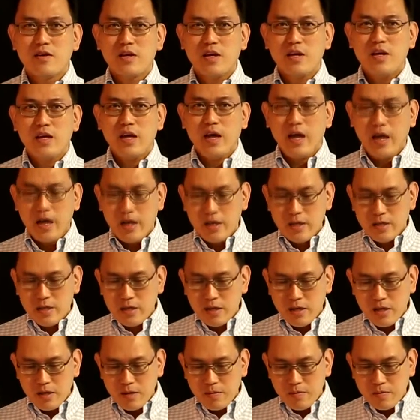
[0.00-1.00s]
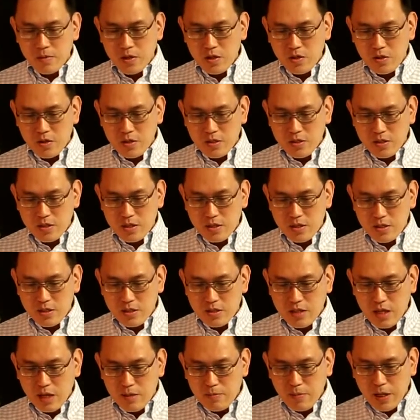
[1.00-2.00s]
Okay, and you know,
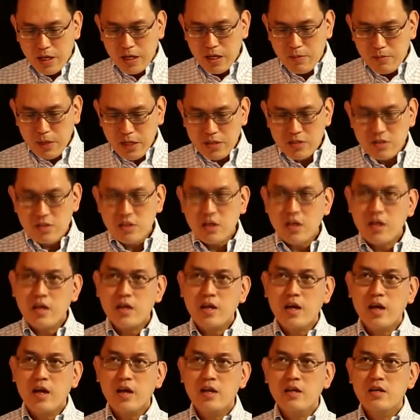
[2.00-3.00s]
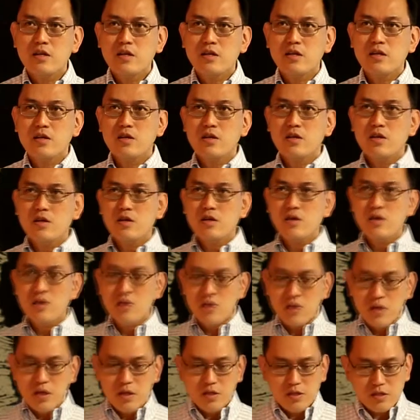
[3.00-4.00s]
it's done by Lim Nan Seng, and
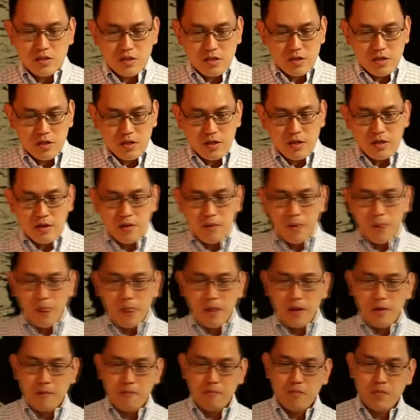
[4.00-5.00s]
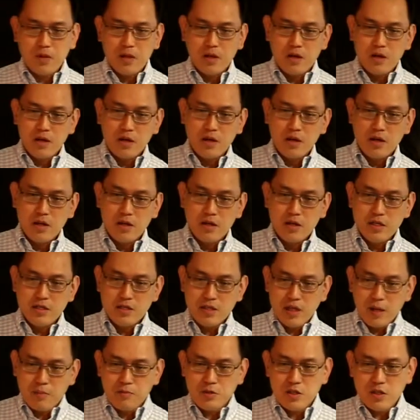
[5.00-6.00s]
you know, this
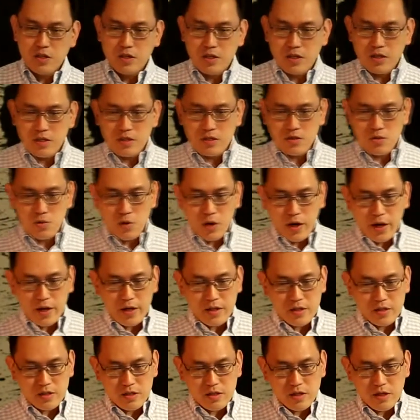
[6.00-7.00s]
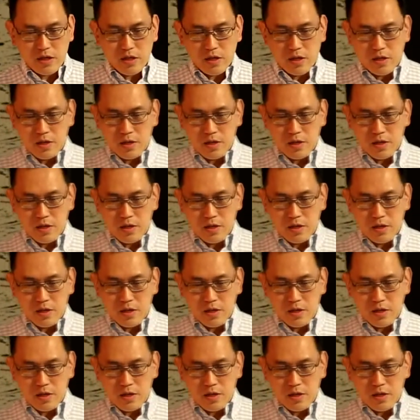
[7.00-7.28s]
sculpture is quite